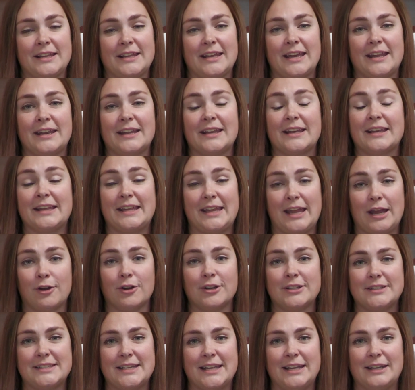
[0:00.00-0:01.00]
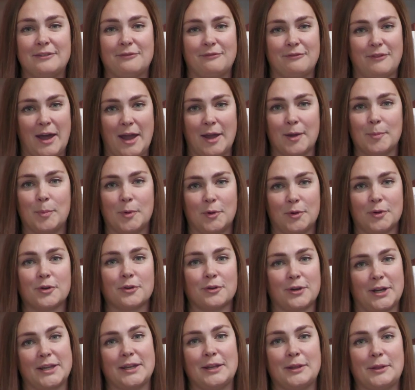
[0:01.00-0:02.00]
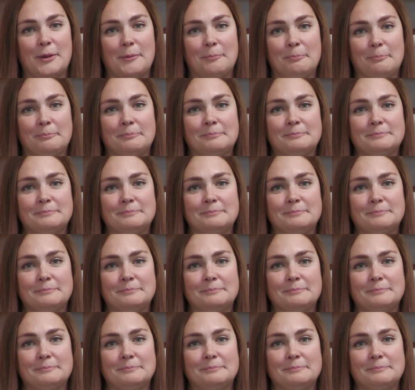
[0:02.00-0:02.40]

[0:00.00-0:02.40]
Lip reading: getting a guaranteed and viable curriculum.